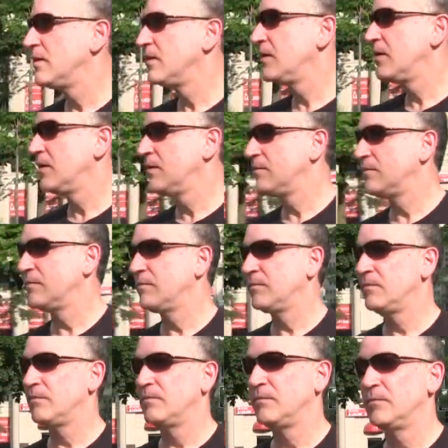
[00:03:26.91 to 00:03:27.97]

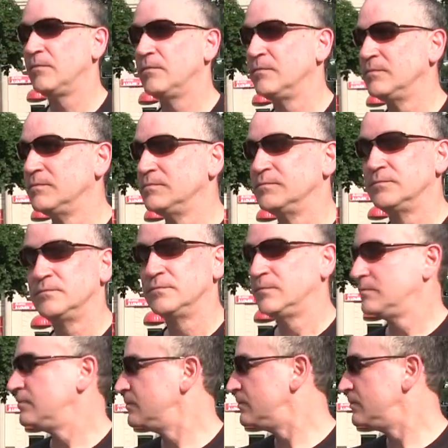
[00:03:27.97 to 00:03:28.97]
No words are spoken by the person on screen.